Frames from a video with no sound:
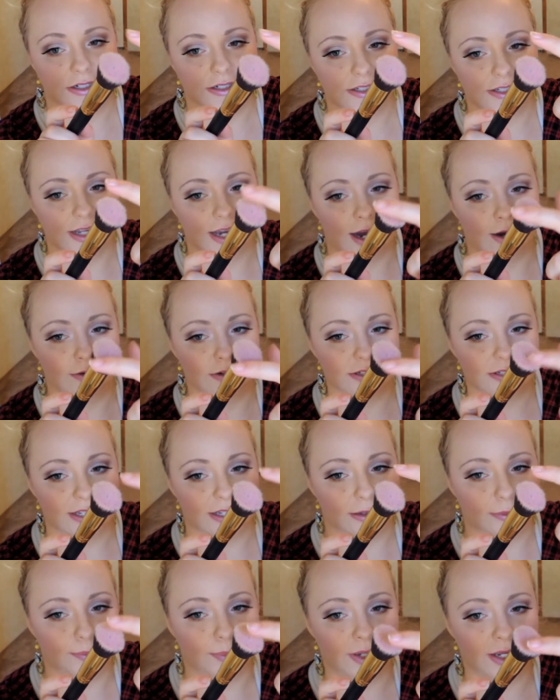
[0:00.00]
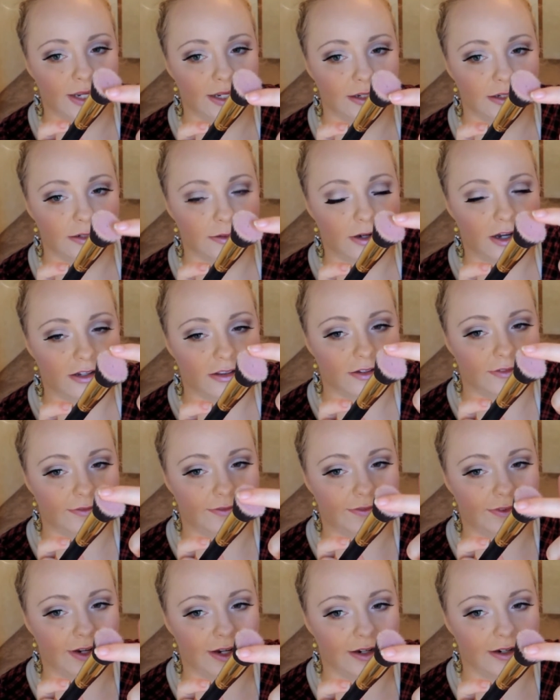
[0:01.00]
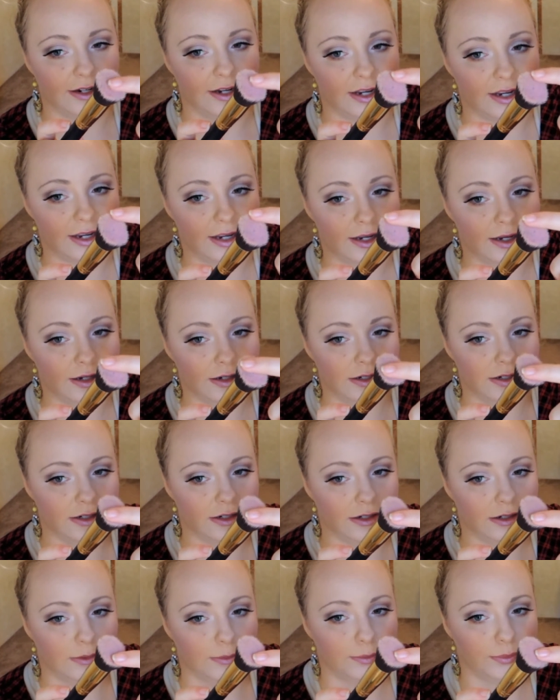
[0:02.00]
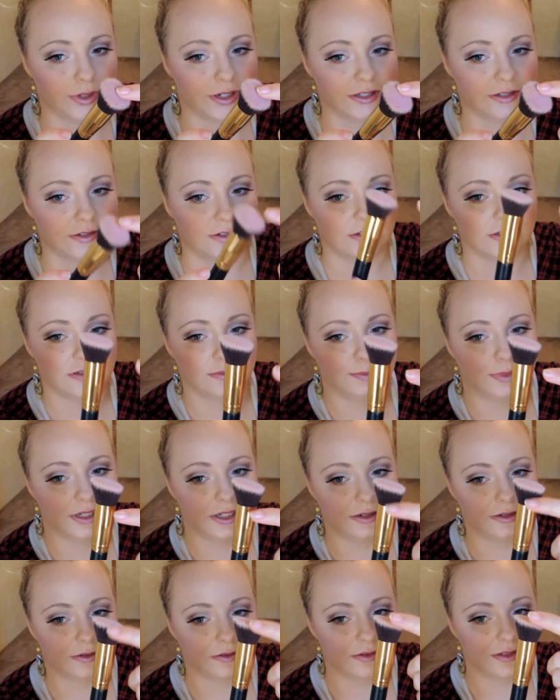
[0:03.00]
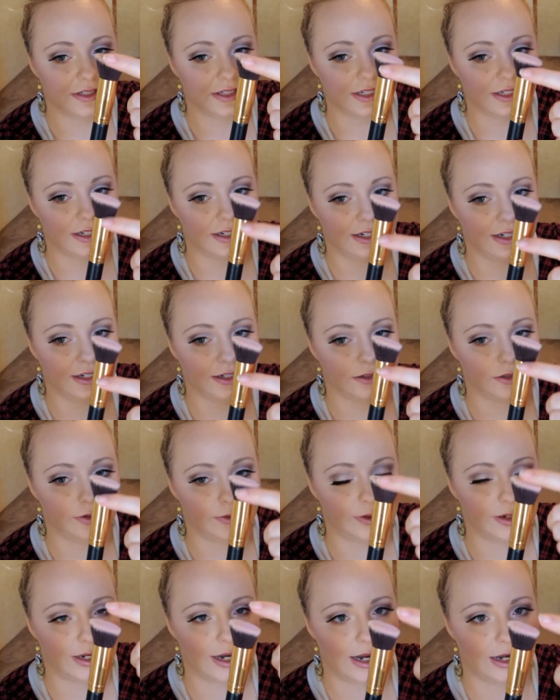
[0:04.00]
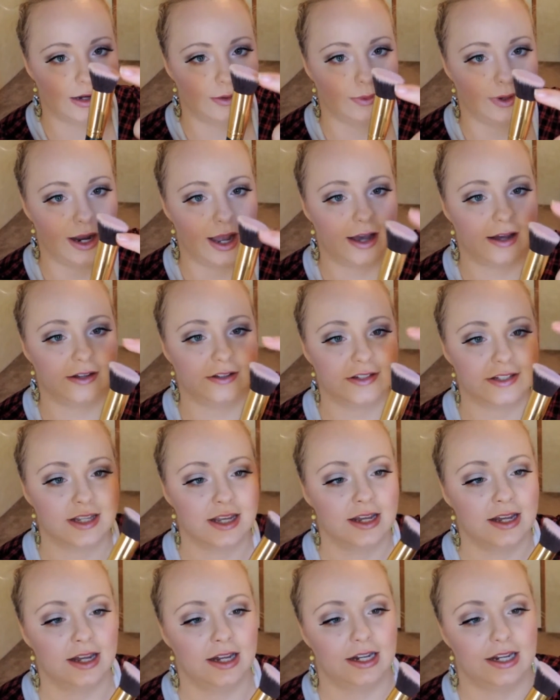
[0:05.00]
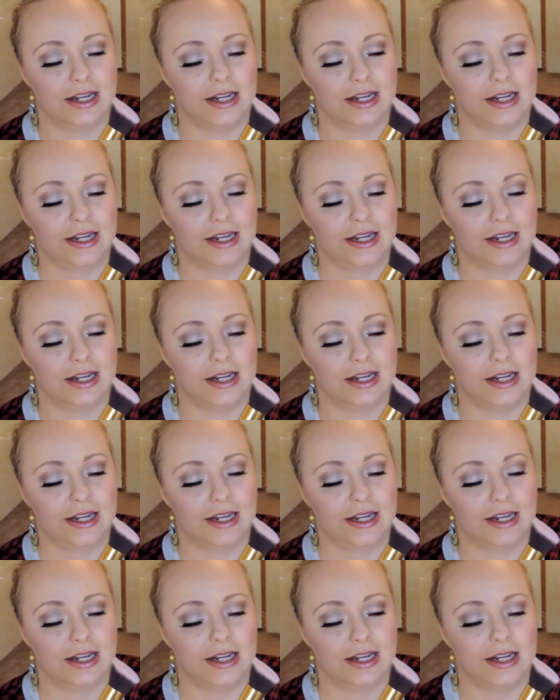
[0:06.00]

see how it's like pink on the very bristles, but you don't see it going anywhere else.